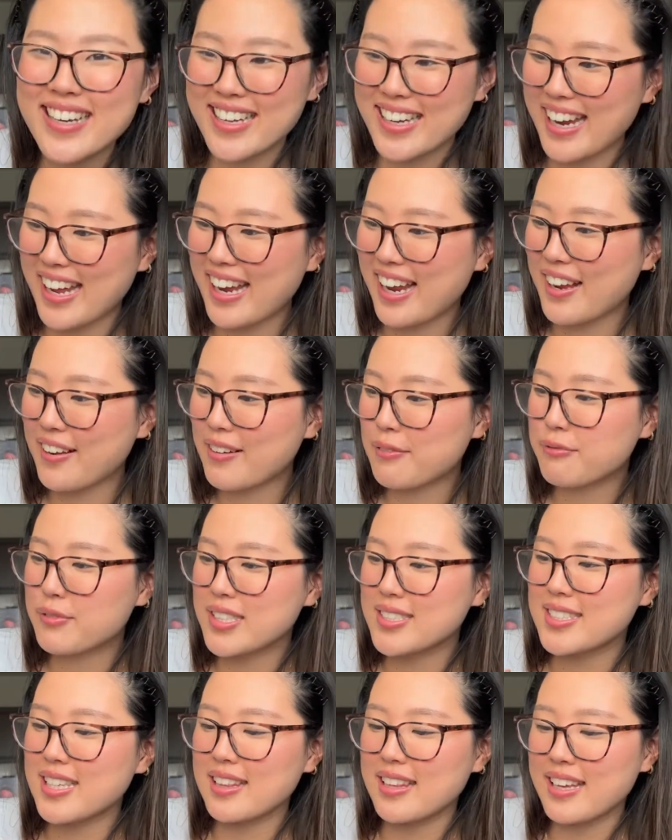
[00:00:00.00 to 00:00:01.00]
And I
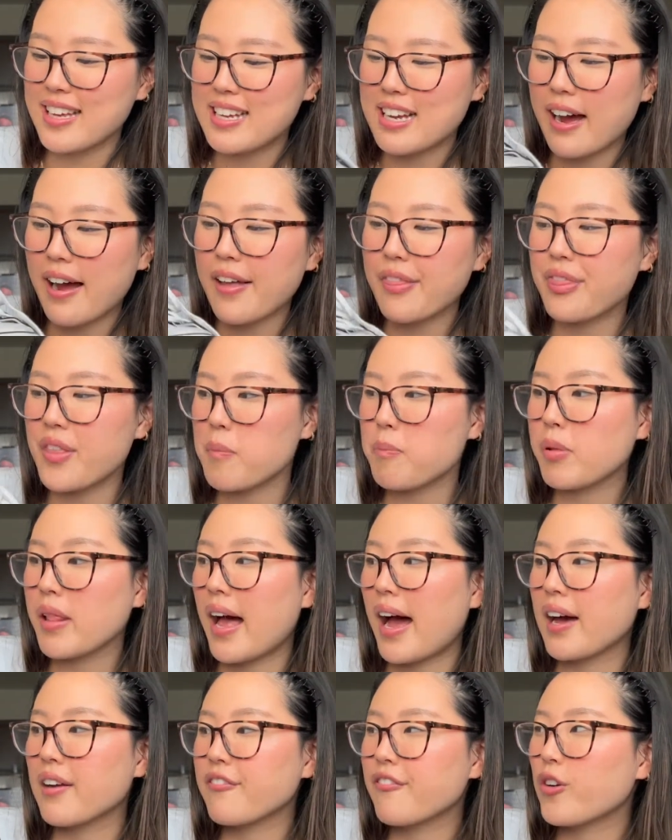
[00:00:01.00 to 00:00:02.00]
recently got the
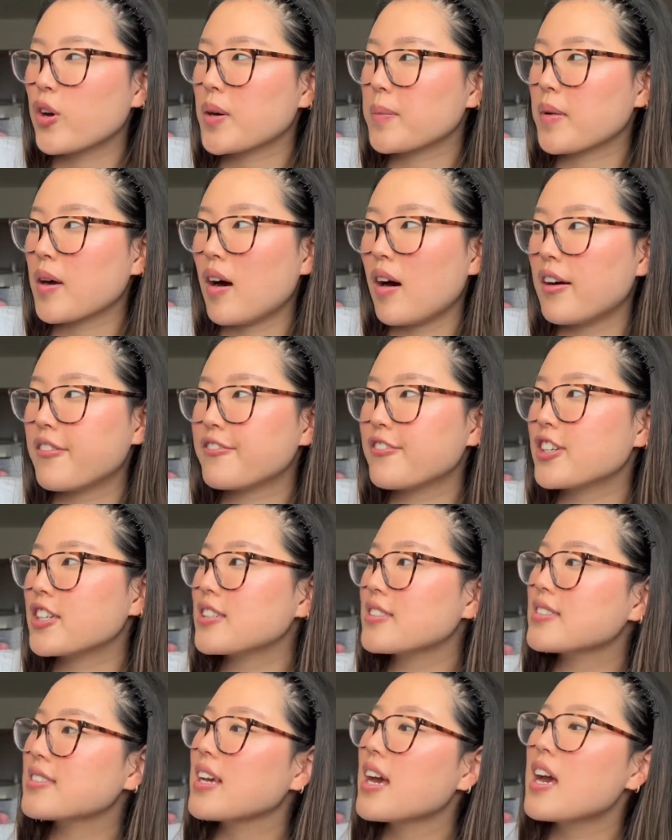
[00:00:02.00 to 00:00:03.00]
platform
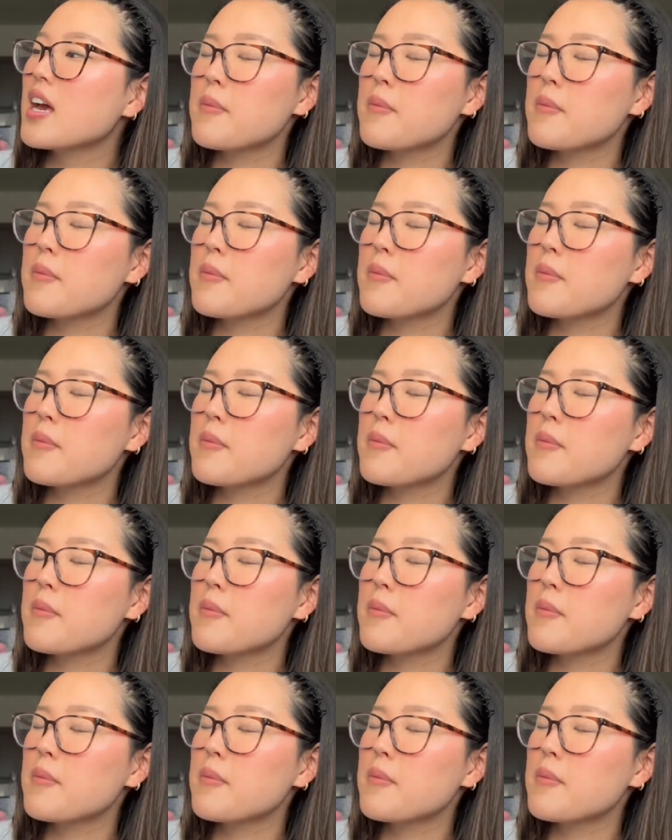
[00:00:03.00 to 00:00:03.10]
Converse